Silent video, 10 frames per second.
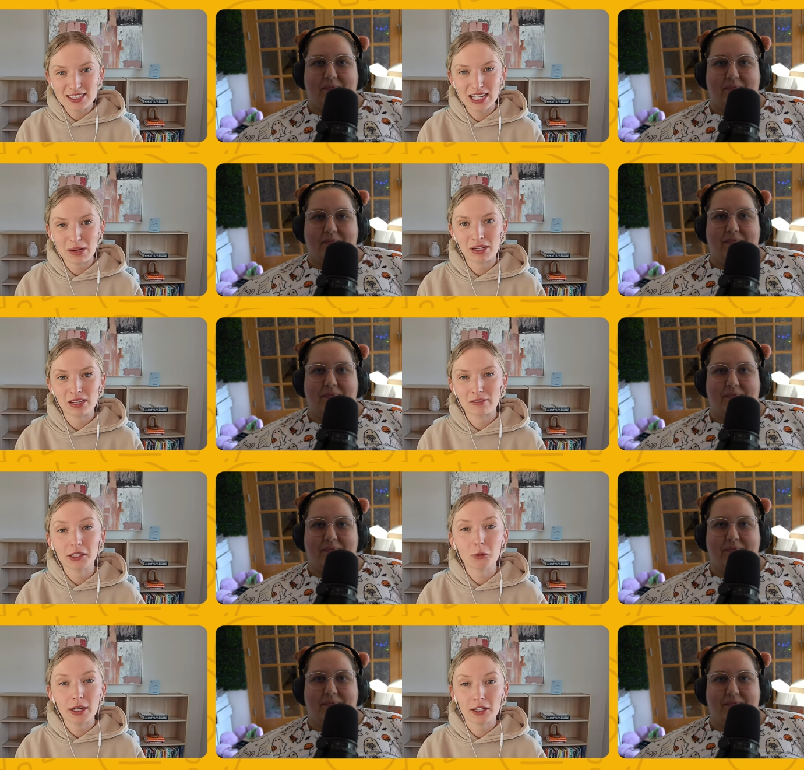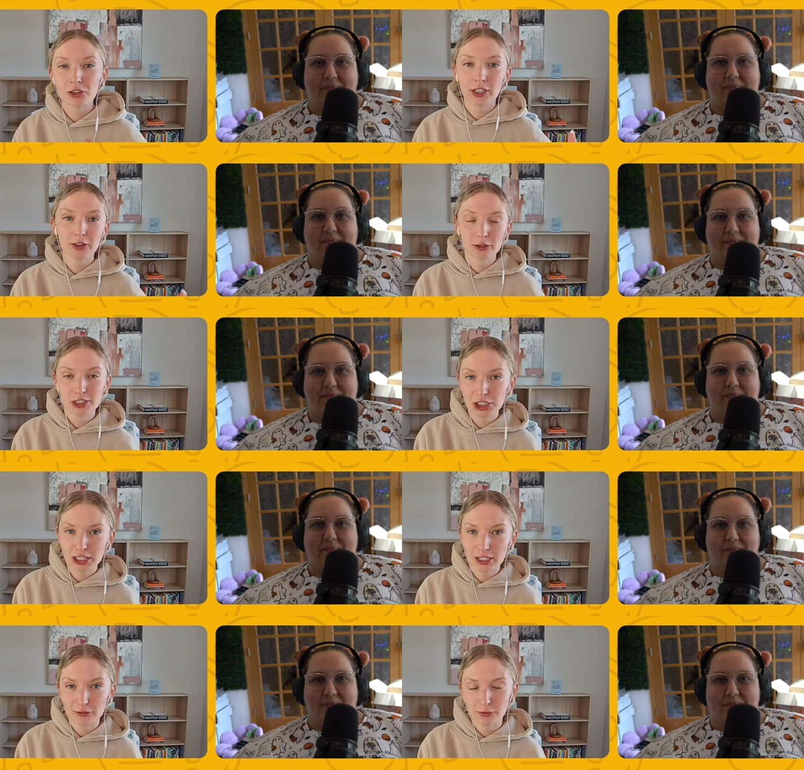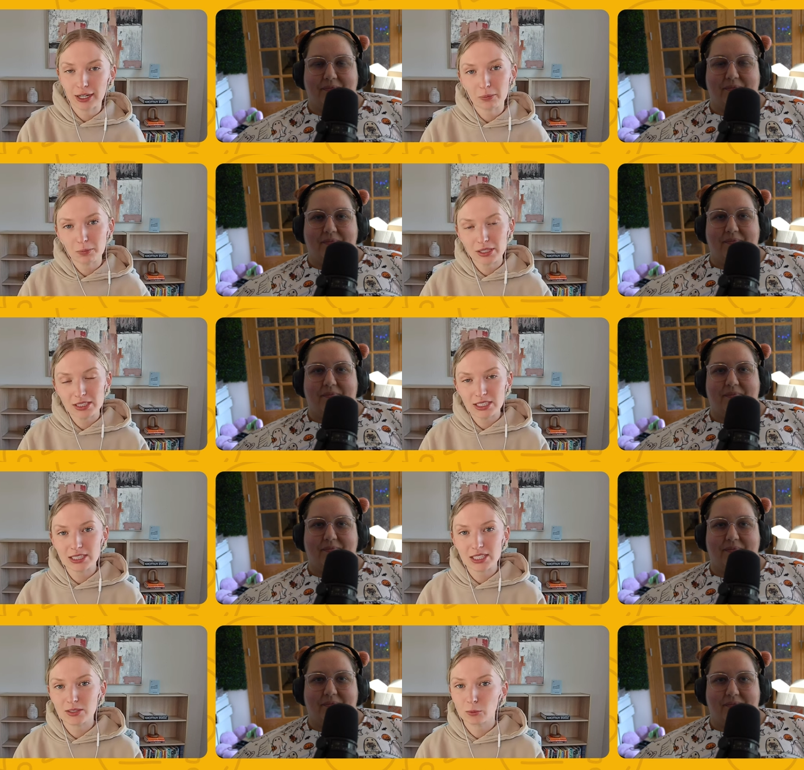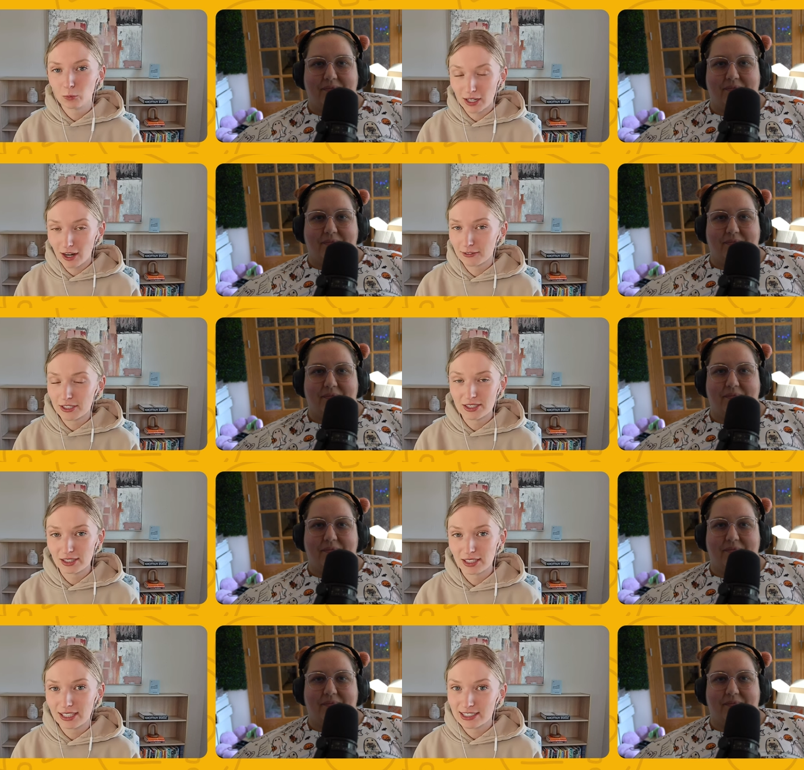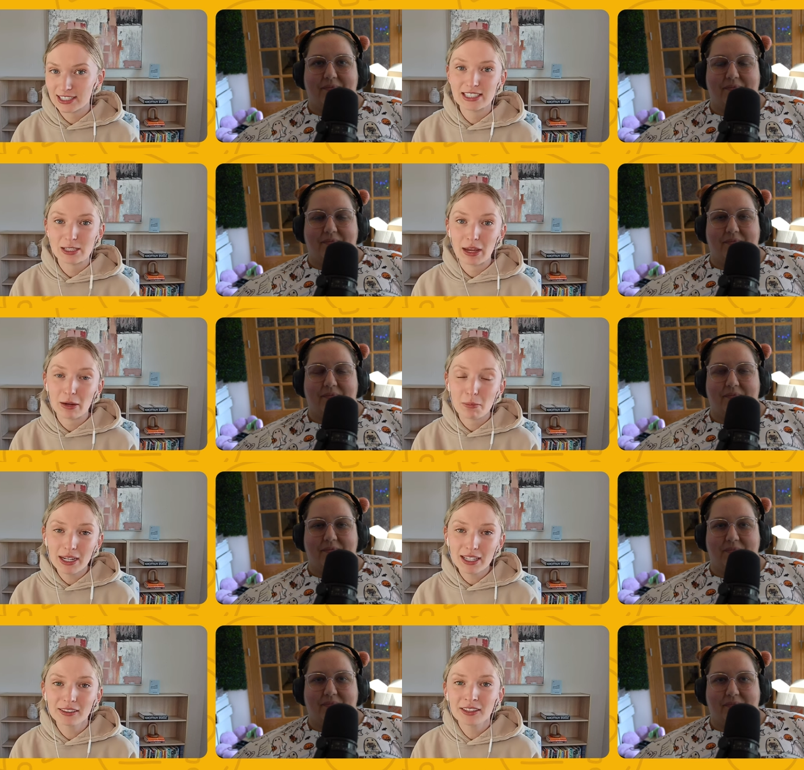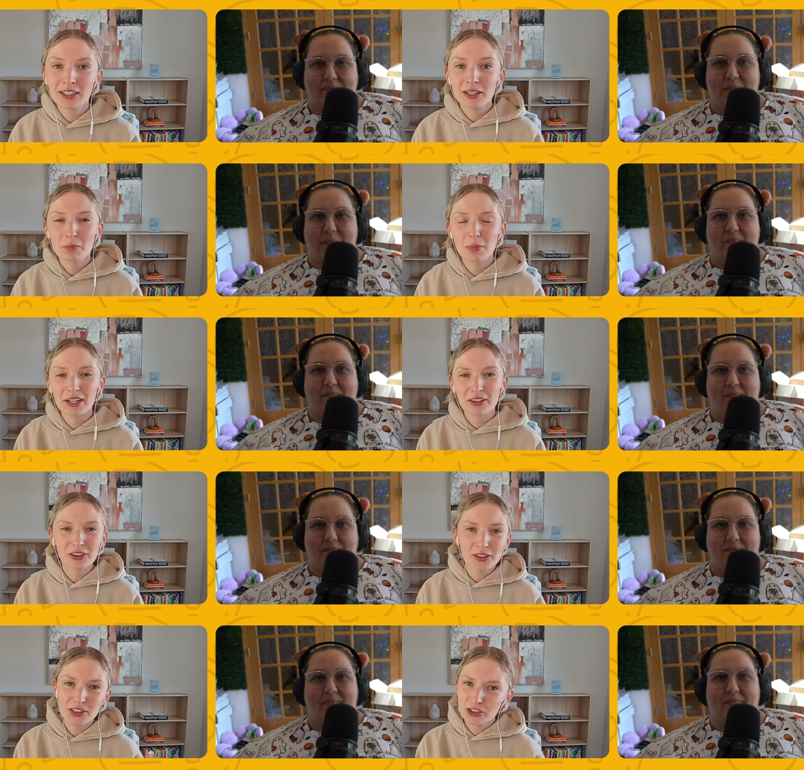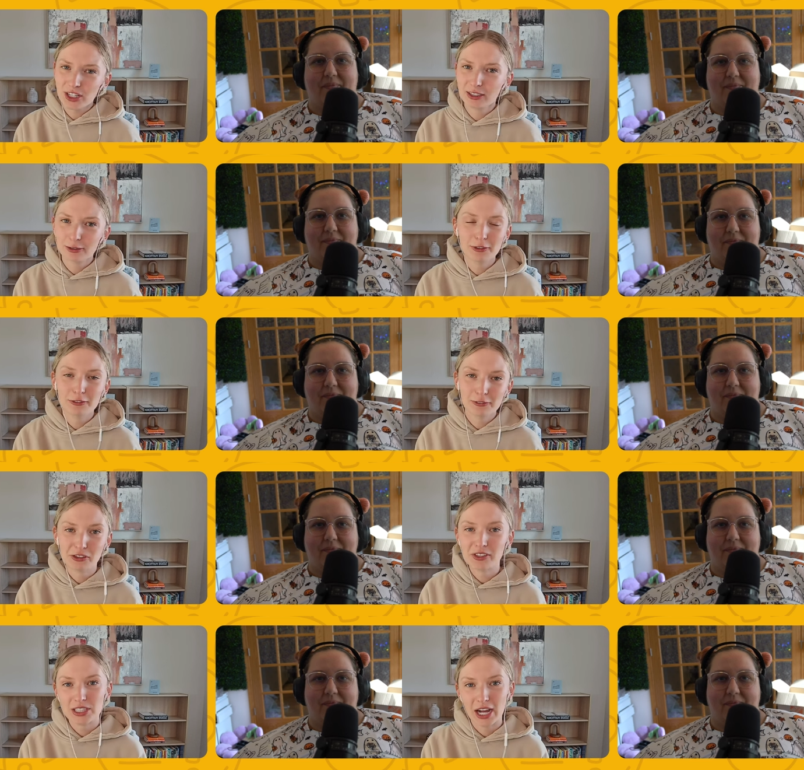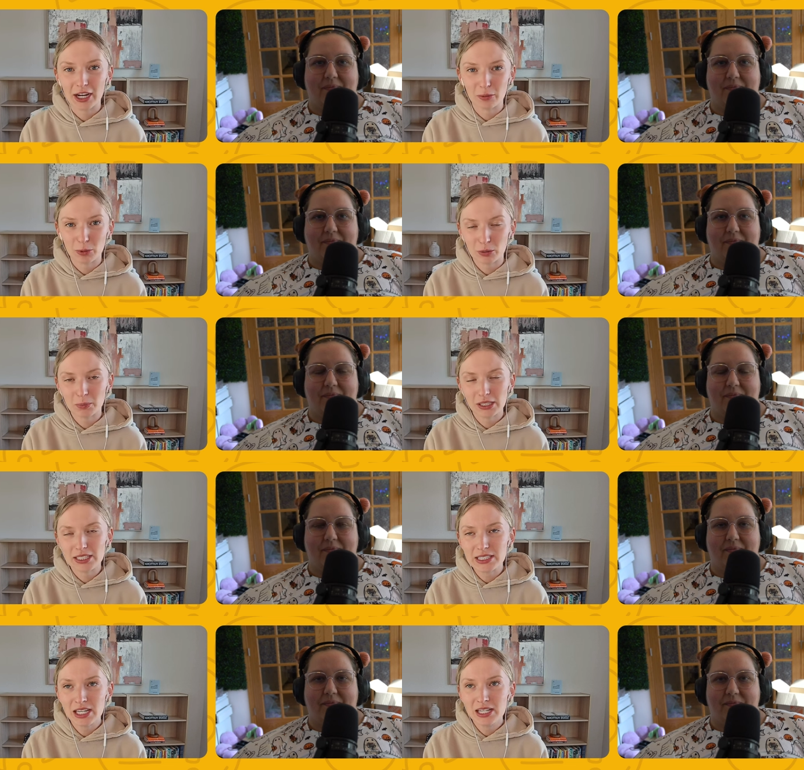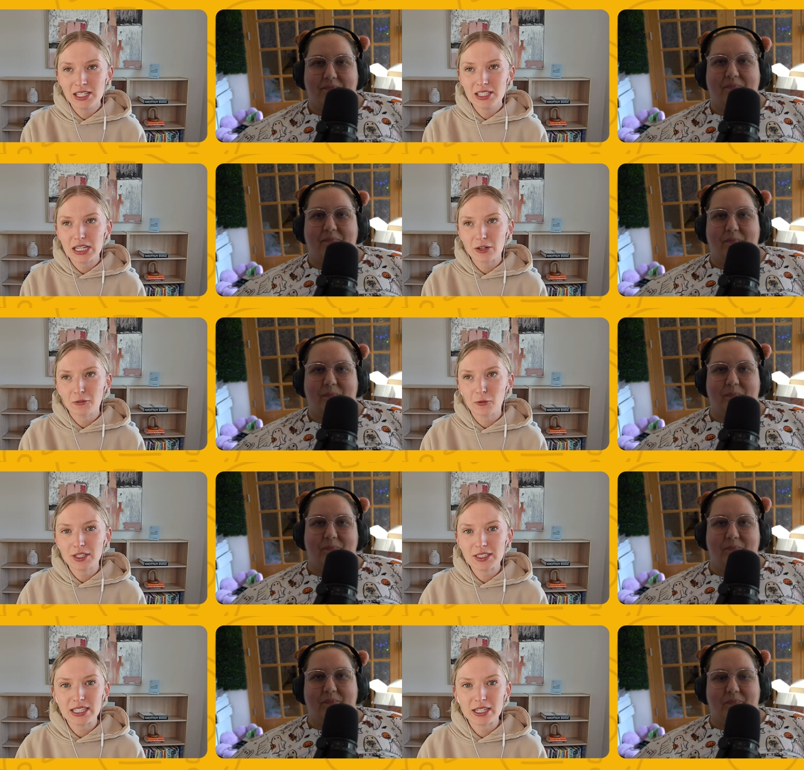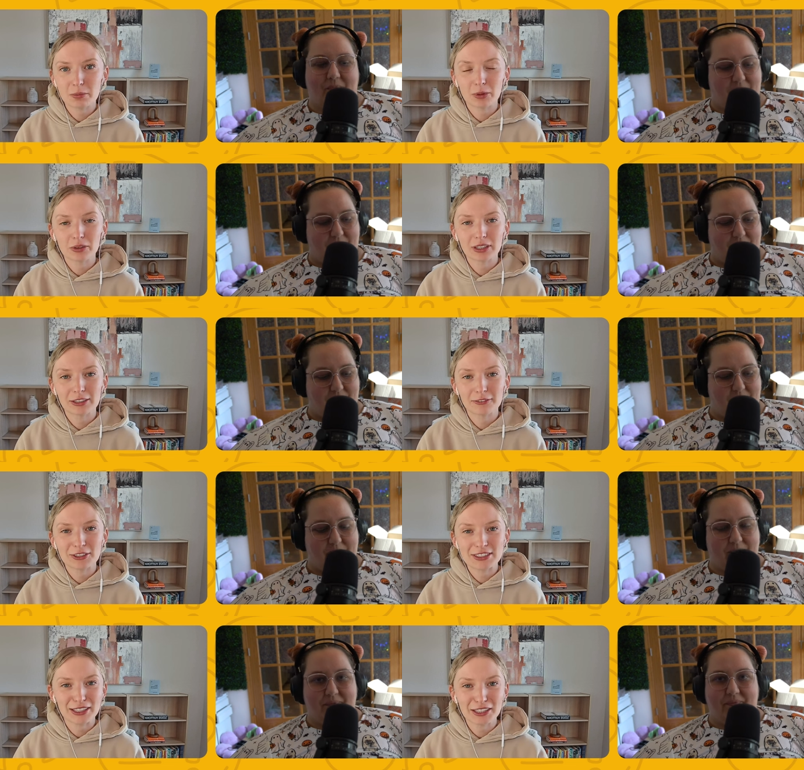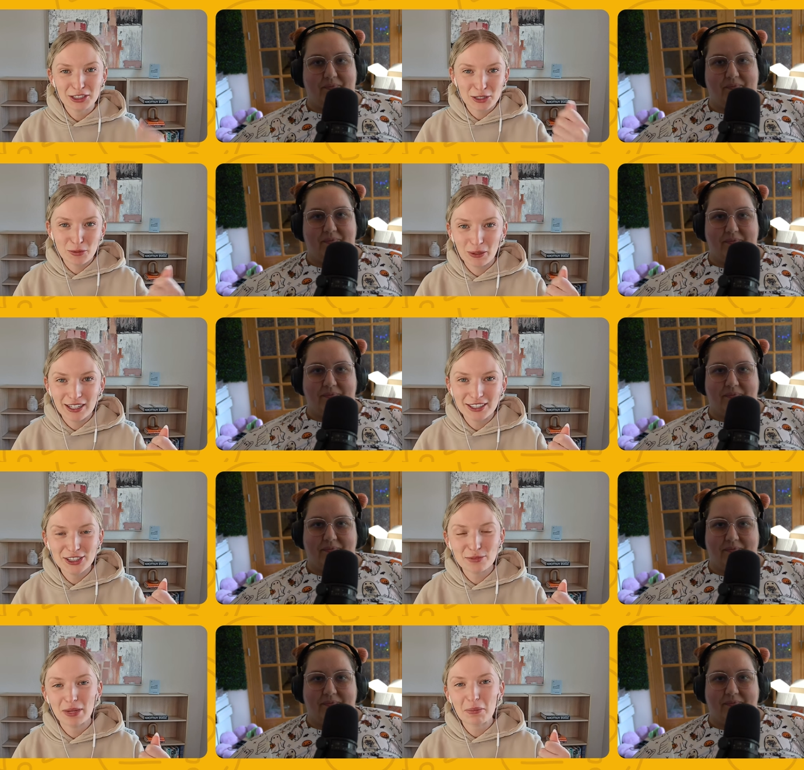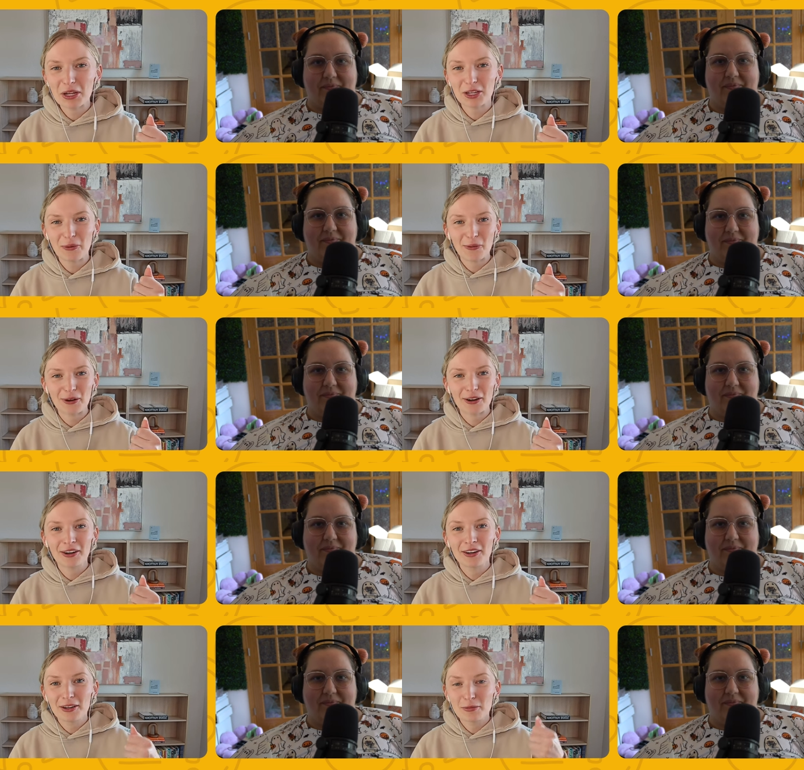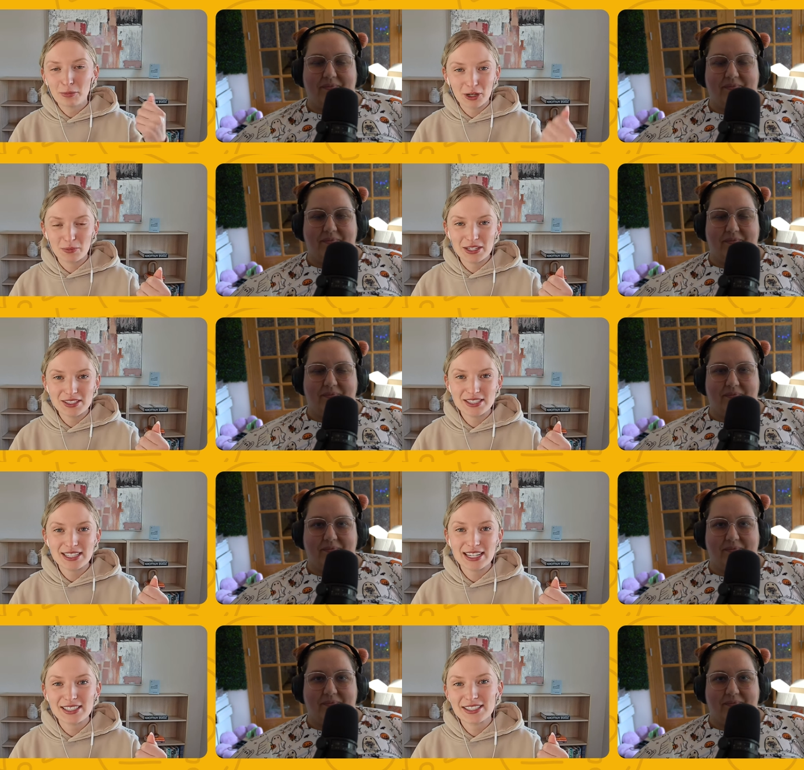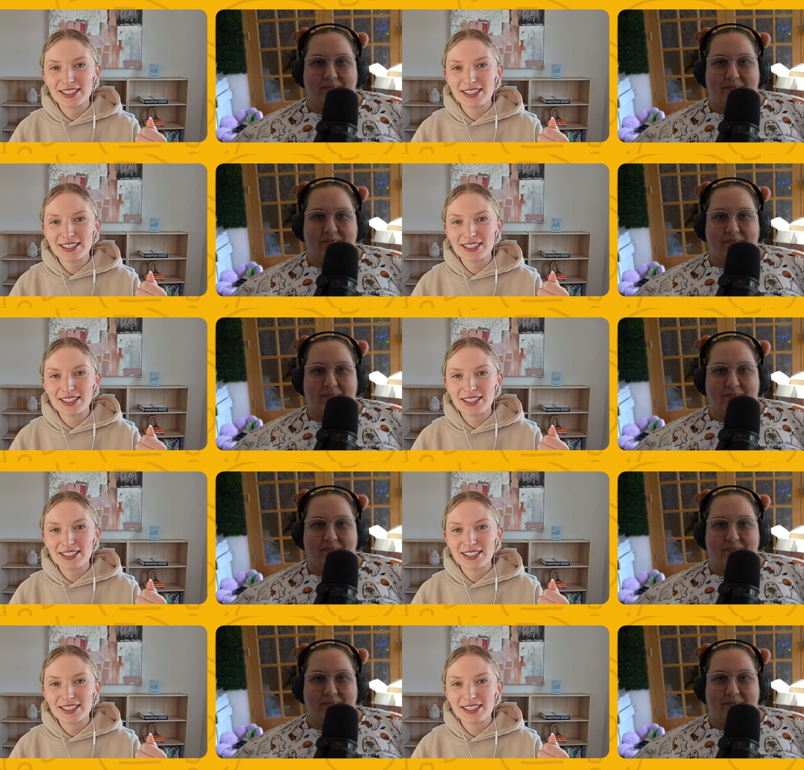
Speaker 1: statement of like what you're trying to achieve, right? Businesses obviously exist to make money, but they're also trying to fulfill this higher purpose. So, for example, if you're selling a toothbrush, maybe your purpose is